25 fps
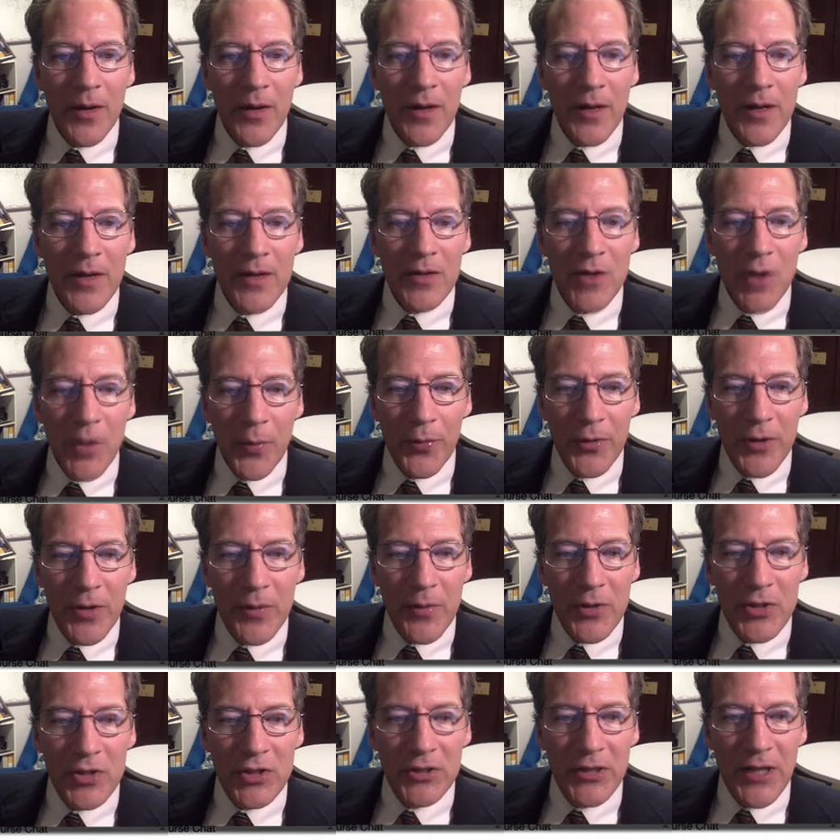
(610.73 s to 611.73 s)
it's all pretty
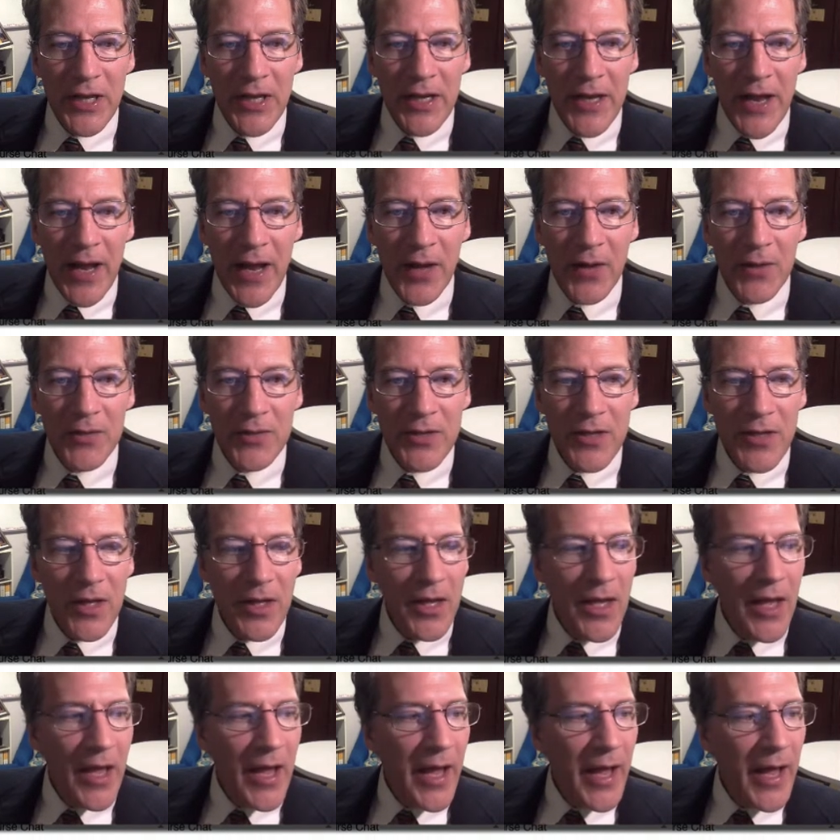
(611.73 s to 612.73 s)
much laid out.
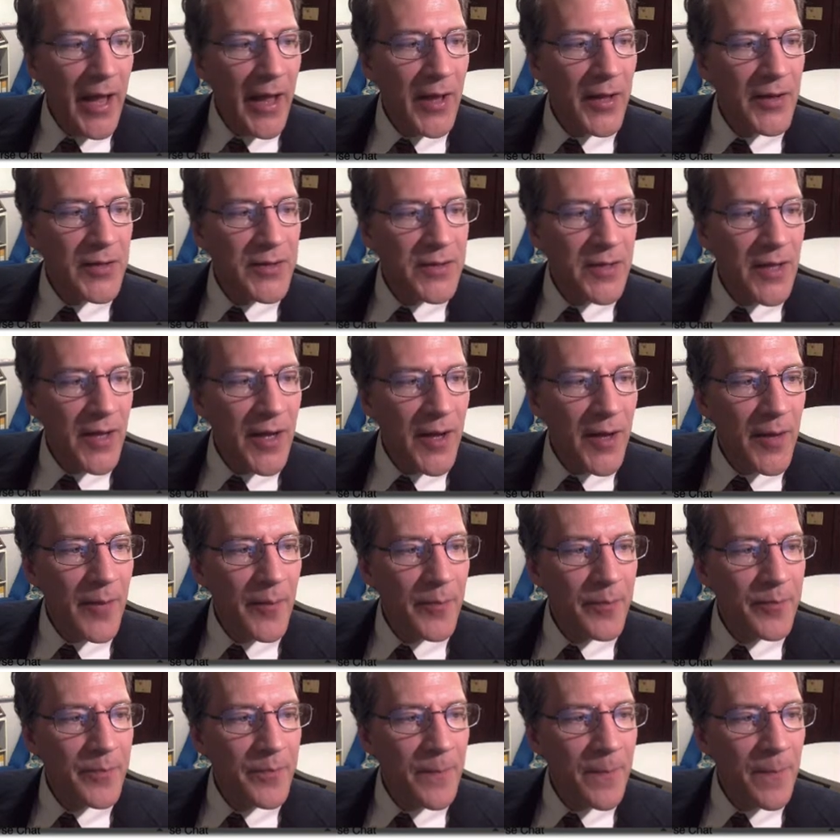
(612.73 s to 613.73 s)
And
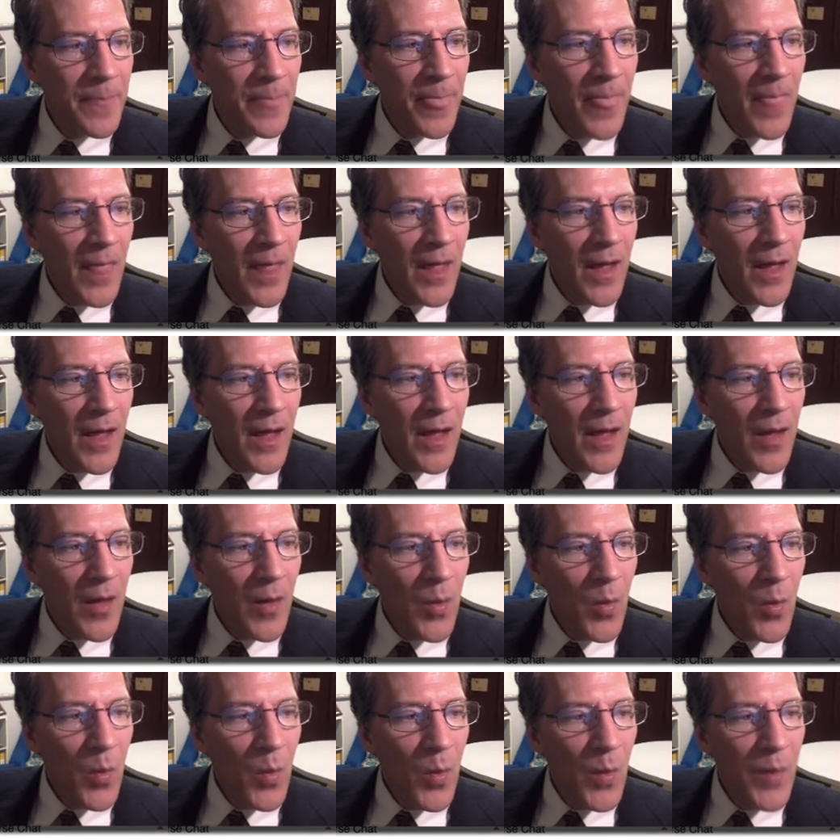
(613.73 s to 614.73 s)
at
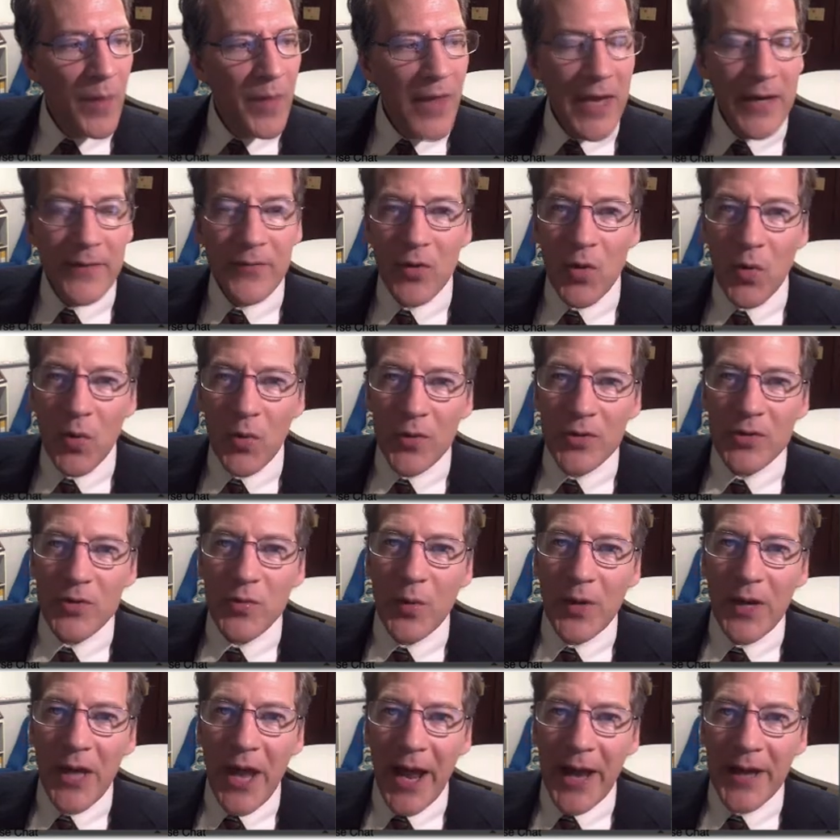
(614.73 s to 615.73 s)
the end of a course,
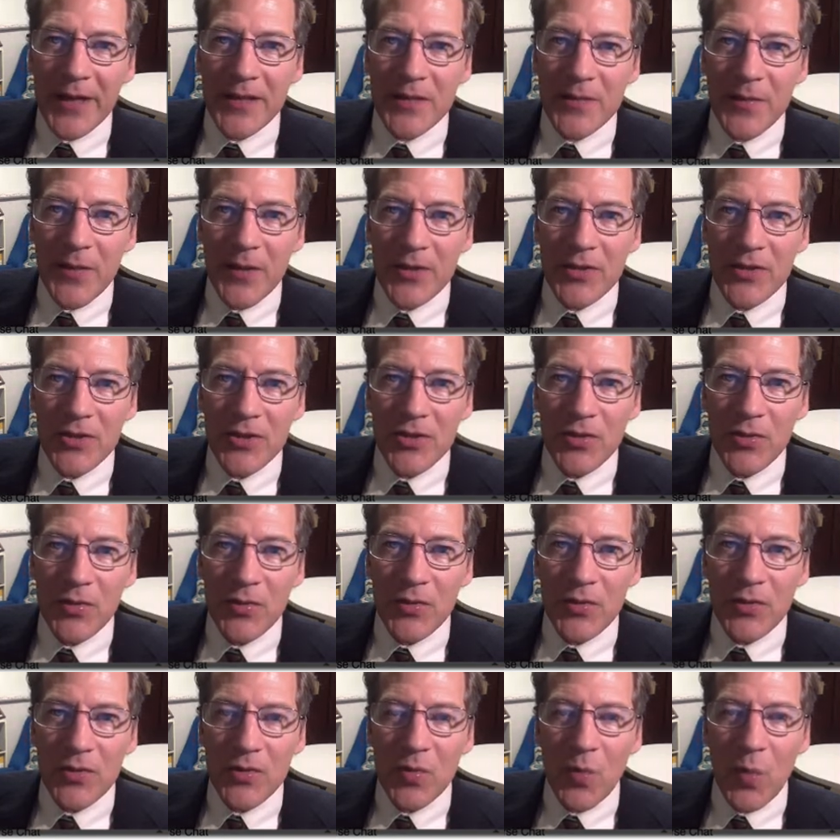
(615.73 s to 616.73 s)
when I ask my
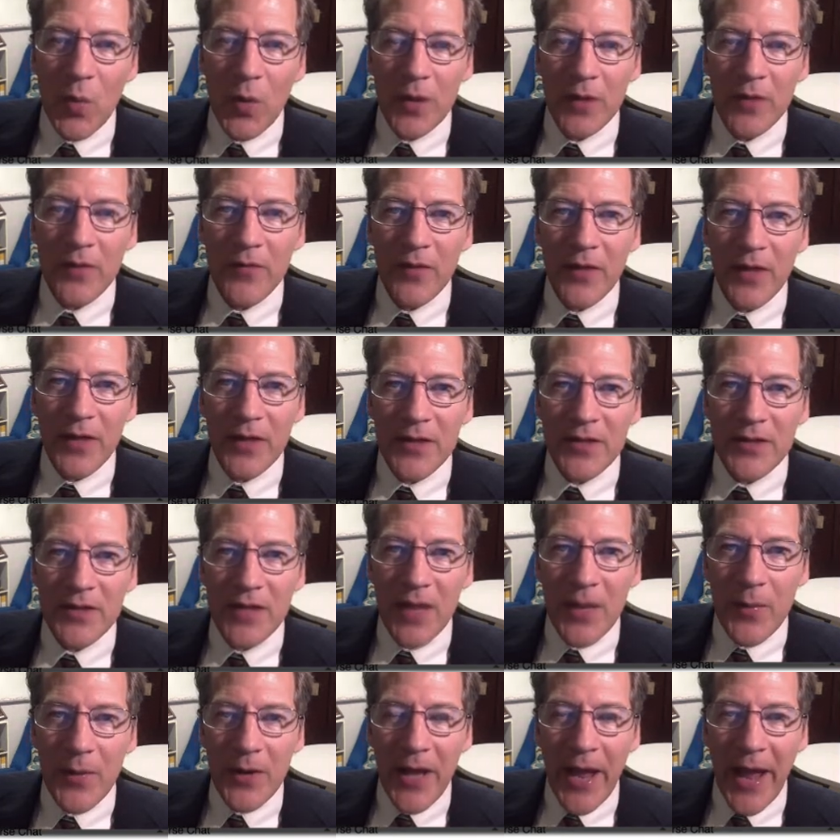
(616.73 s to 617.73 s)
students what advice
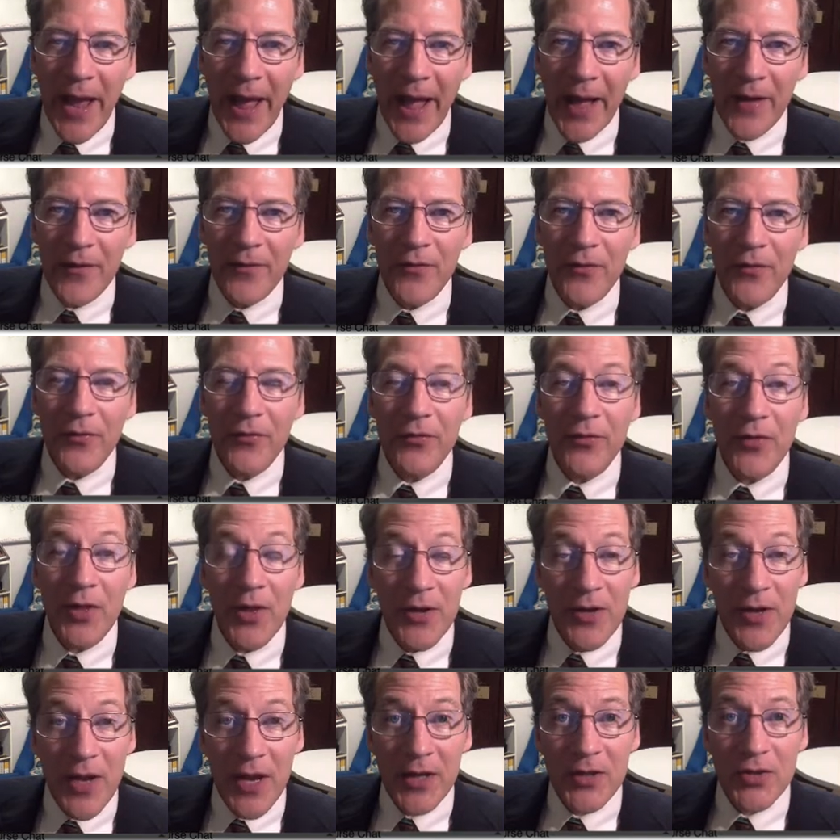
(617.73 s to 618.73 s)
they would have for the
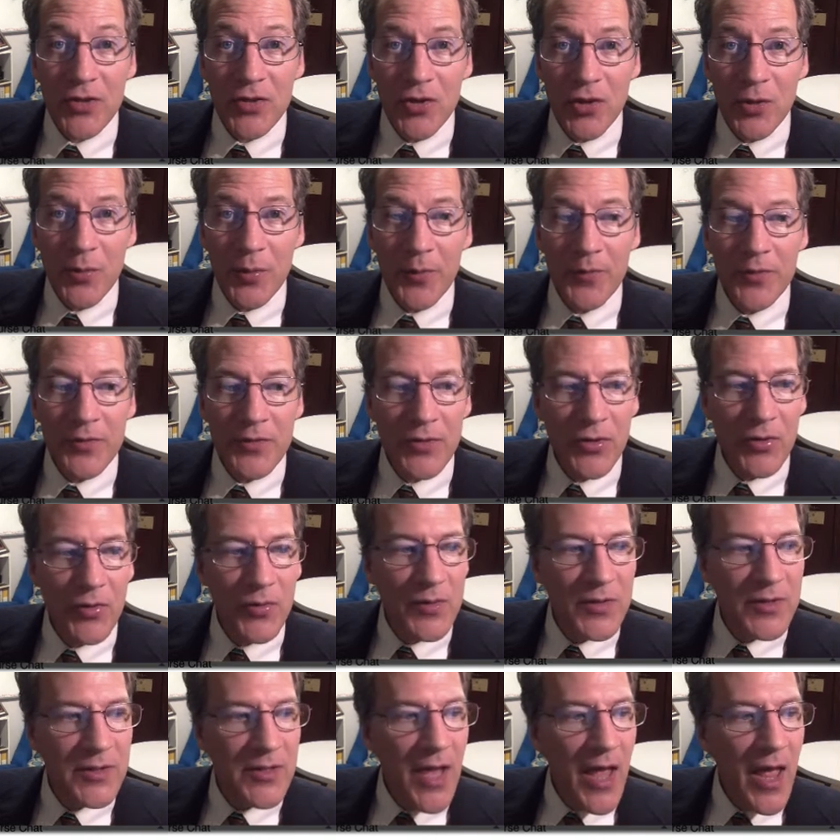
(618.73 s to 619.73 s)
next group of
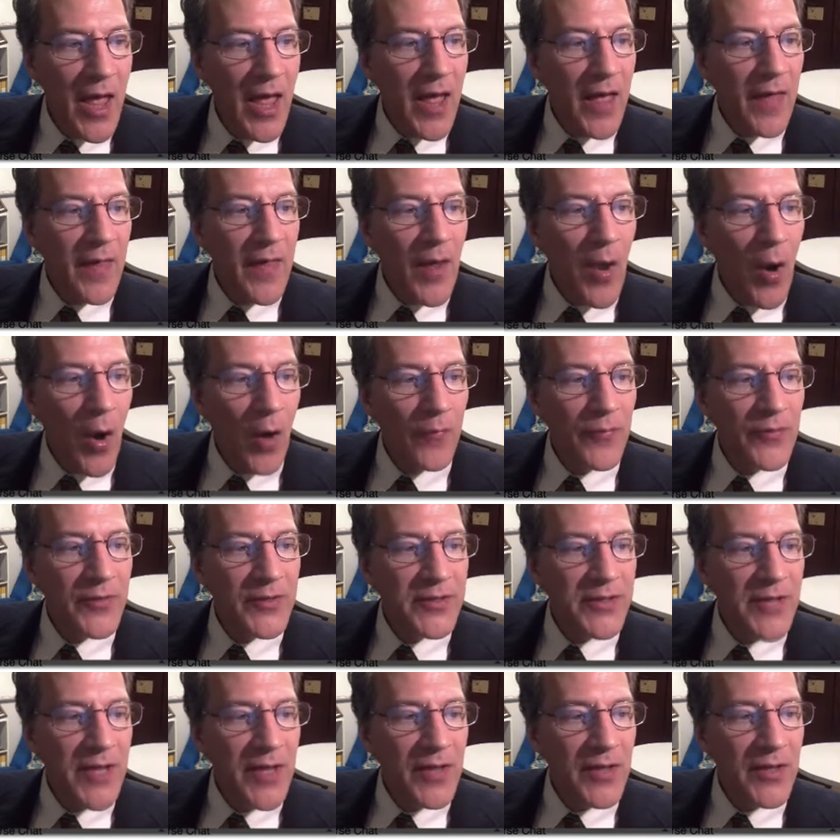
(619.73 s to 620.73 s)
students, they often
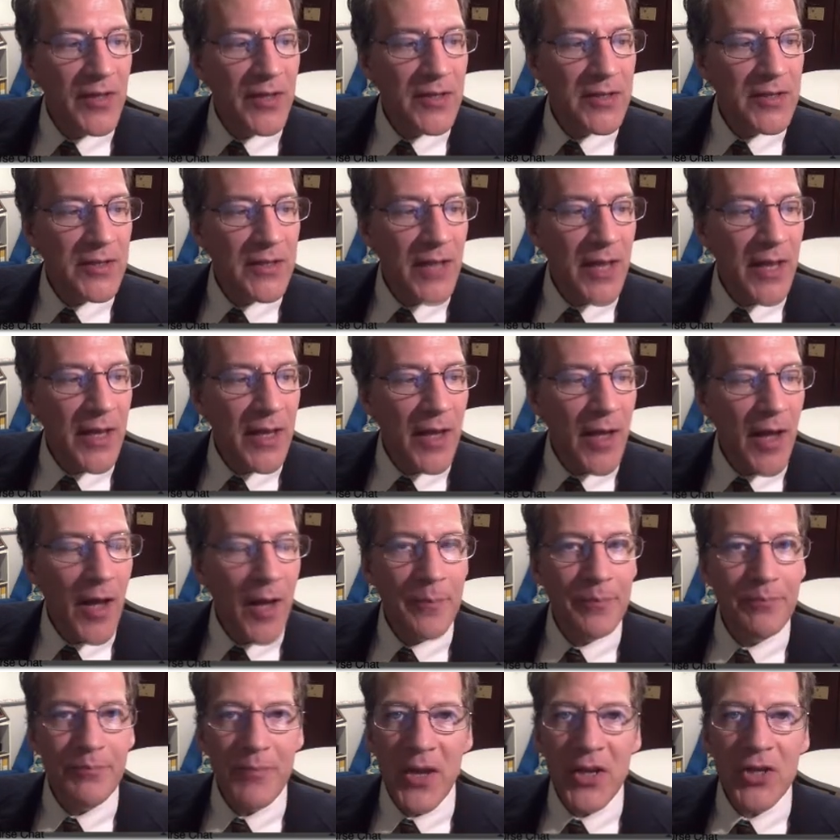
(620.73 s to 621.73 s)
say things like,
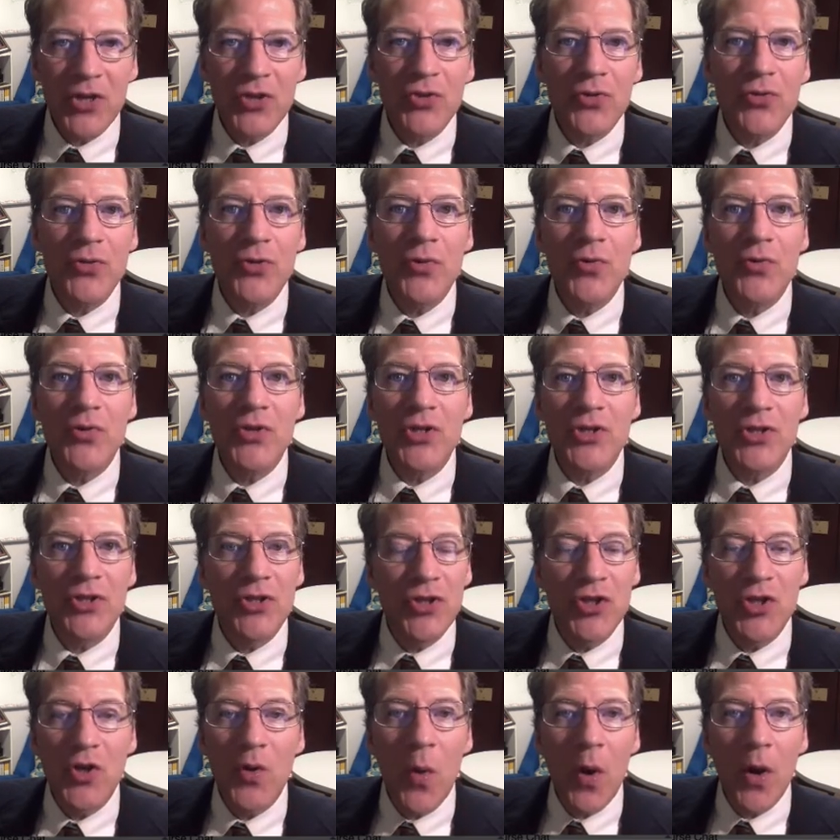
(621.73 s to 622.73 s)
make sure you
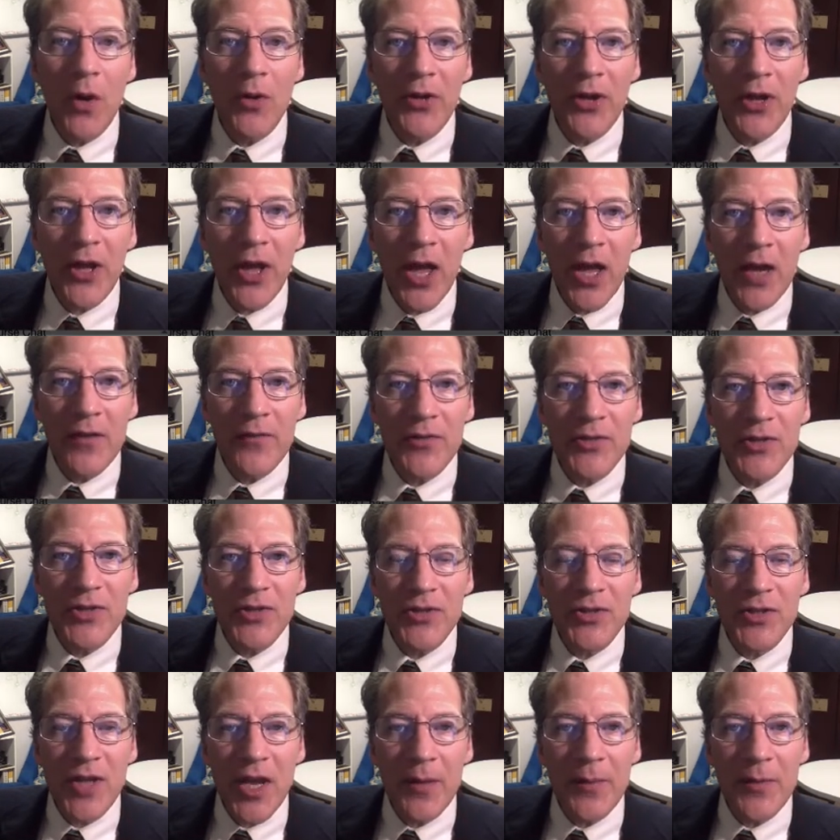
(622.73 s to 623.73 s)
just do all the Canvas
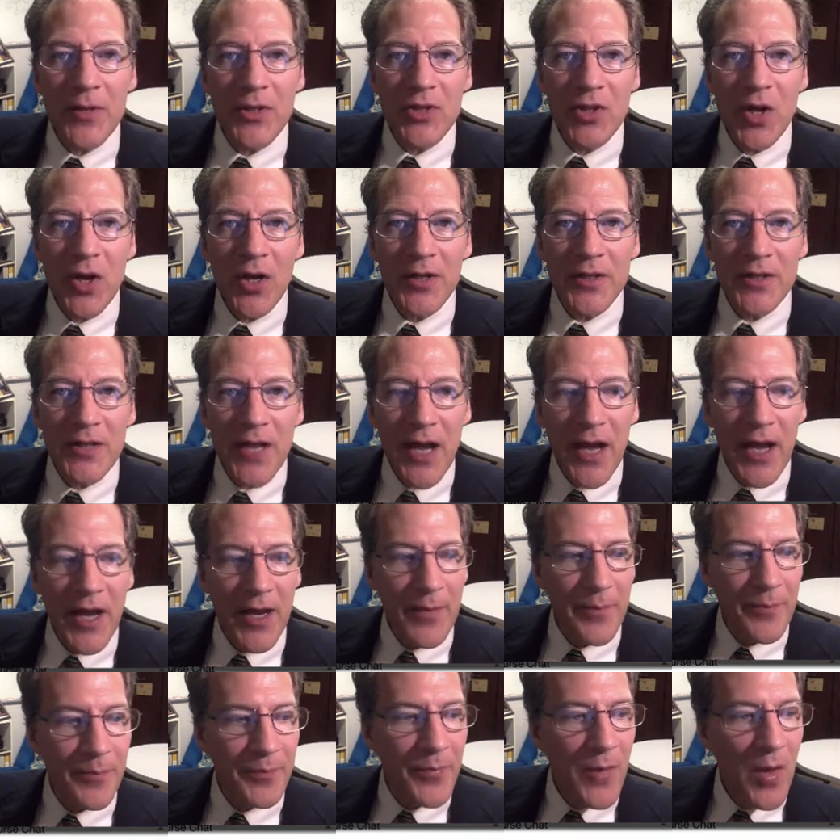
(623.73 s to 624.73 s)
assignments on
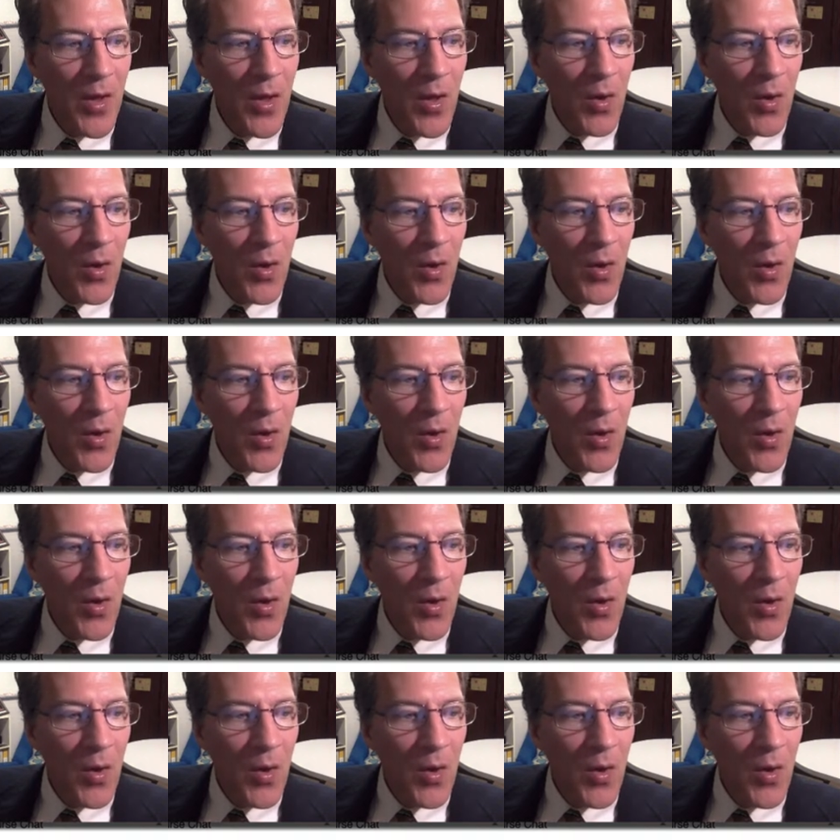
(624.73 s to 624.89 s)
time.